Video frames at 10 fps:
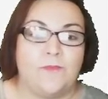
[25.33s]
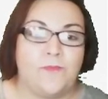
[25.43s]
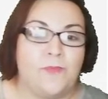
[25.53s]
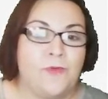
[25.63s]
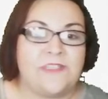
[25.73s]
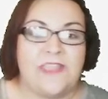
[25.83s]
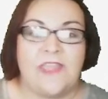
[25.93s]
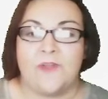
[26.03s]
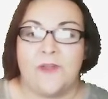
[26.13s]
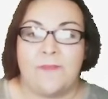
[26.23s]
put
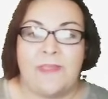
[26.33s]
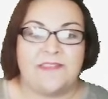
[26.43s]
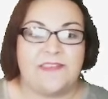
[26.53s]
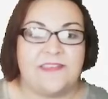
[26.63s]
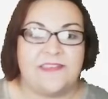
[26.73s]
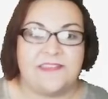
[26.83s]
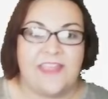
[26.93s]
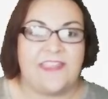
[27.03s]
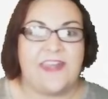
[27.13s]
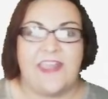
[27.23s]
together a basic
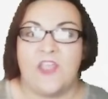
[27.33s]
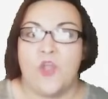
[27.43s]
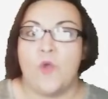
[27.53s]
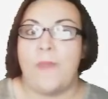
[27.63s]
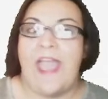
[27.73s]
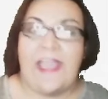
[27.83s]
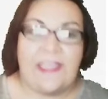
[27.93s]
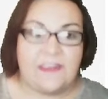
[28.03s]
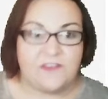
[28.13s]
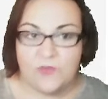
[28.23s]
design that I could go
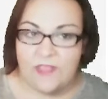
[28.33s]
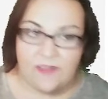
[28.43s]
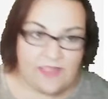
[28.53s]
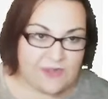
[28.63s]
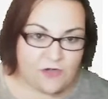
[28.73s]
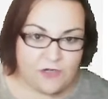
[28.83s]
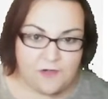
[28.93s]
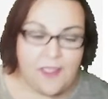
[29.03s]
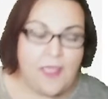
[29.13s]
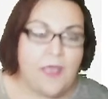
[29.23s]
back and tweak later,
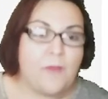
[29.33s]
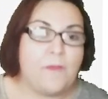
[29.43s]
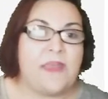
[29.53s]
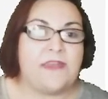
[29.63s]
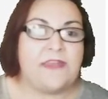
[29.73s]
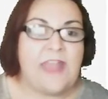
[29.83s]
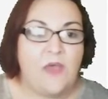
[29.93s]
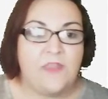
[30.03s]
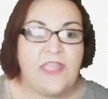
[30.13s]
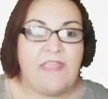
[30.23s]
but
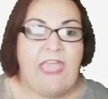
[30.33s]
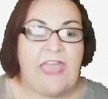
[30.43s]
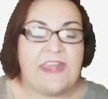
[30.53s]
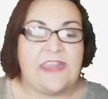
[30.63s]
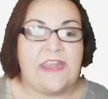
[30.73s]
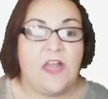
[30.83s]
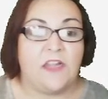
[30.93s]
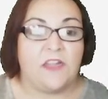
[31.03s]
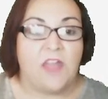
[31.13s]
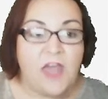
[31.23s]
now they added a
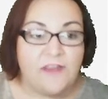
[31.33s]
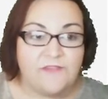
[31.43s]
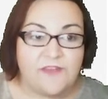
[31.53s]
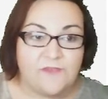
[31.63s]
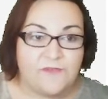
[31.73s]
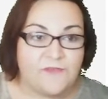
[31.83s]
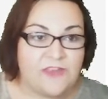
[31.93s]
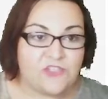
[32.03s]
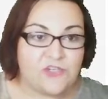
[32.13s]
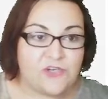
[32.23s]
lot of different
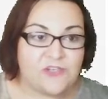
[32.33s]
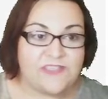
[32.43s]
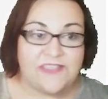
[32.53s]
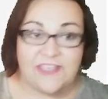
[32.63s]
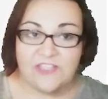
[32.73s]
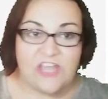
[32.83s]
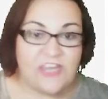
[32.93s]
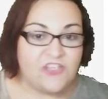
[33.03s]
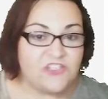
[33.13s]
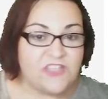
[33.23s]
features. They
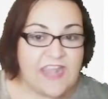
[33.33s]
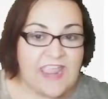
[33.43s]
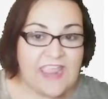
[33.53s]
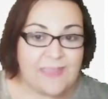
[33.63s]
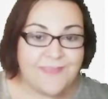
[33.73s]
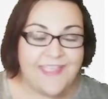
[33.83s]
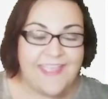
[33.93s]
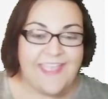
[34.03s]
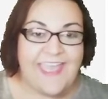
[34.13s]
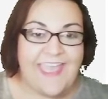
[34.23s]
changed the name
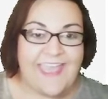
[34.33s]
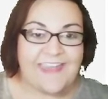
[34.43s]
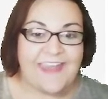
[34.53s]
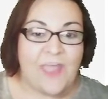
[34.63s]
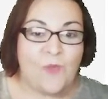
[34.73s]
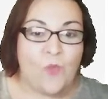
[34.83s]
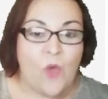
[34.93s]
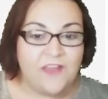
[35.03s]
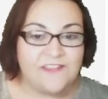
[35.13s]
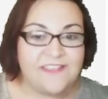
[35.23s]
and I
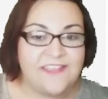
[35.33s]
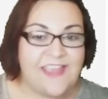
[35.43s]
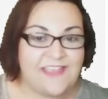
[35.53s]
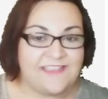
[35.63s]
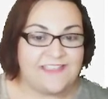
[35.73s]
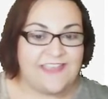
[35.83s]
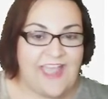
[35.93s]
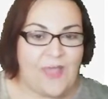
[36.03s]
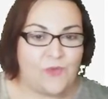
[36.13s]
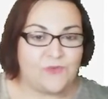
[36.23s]
want to test it
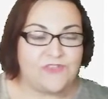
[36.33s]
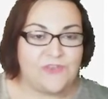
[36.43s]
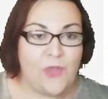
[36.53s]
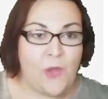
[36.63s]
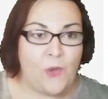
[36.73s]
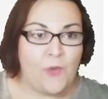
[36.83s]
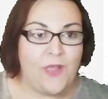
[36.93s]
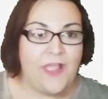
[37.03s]
out. So